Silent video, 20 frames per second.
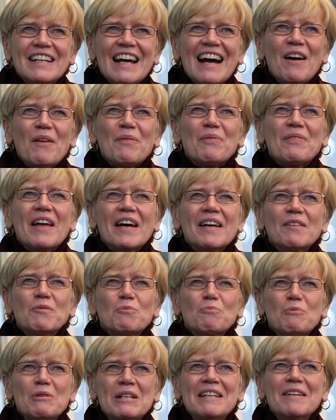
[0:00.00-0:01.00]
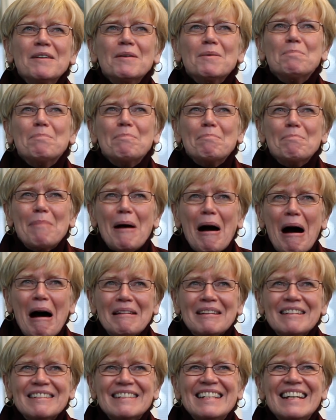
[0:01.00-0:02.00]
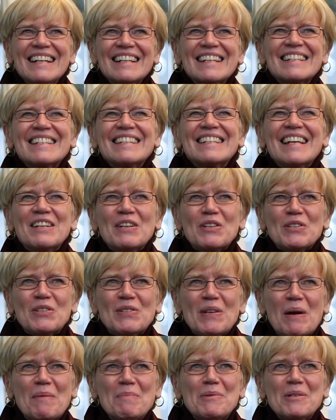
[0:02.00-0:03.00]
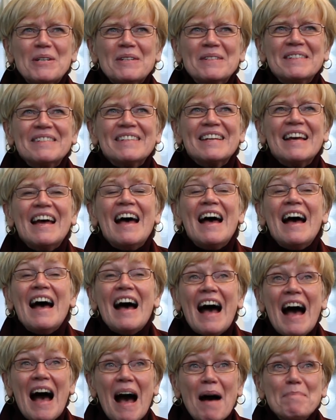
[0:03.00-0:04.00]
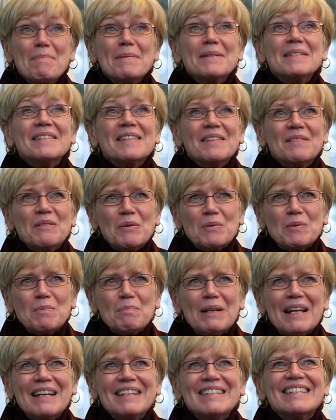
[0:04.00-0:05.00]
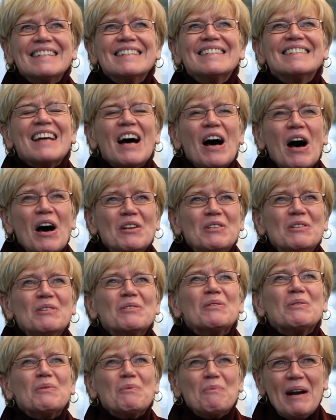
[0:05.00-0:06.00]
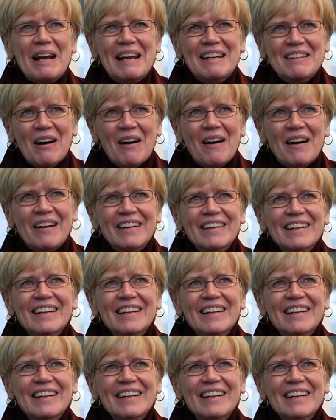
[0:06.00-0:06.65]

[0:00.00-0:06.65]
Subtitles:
out that real politics and assumptions happens in those places under the radar.